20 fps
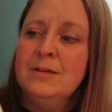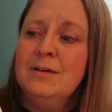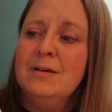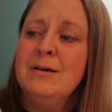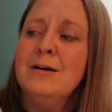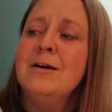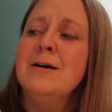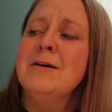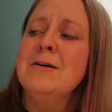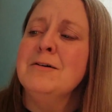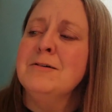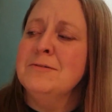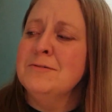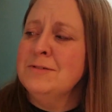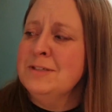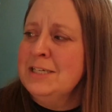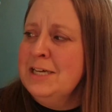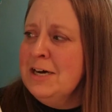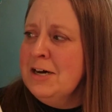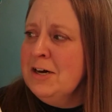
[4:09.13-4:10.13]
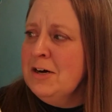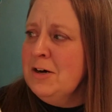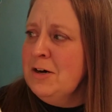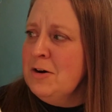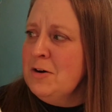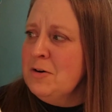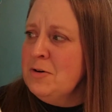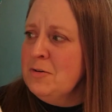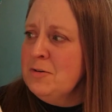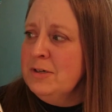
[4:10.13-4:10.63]
Oh
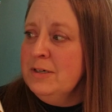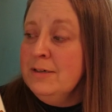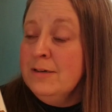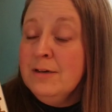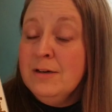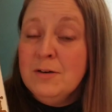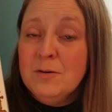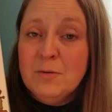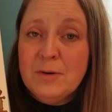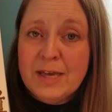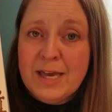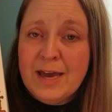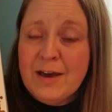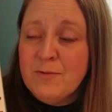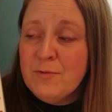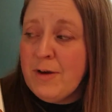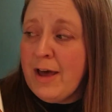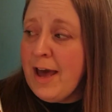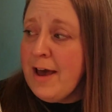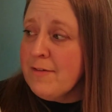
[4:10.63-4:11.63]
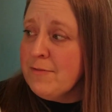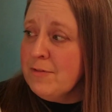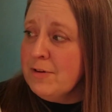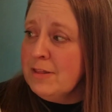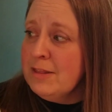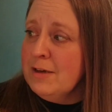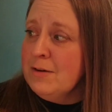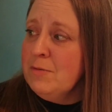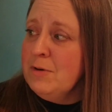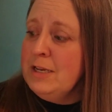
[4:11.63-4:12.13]
no! We have
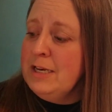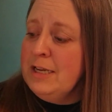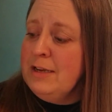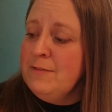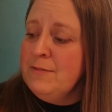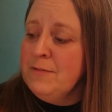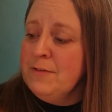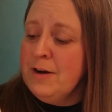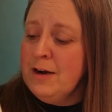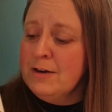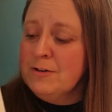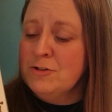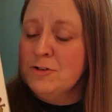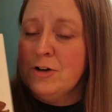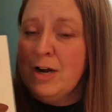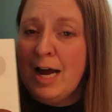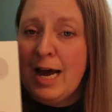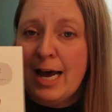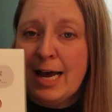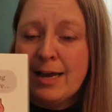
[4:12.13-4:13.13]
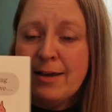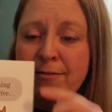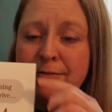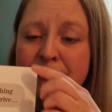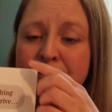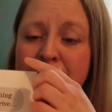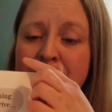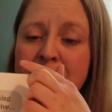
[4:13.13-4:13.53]
everything we need for our drive.